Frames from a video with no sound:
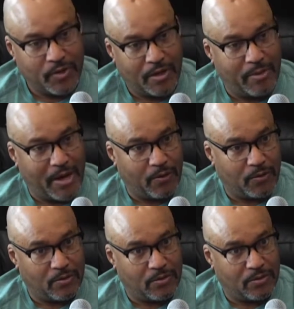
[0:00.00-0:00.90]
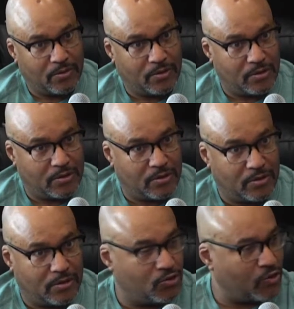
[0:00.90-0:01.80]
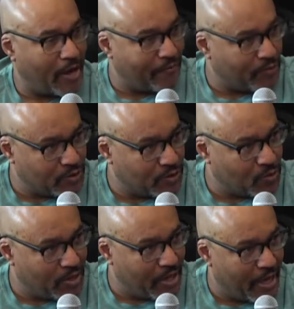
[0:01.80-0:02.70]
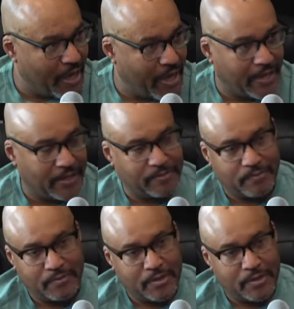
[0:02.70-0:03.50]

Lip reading: about the travels that we had and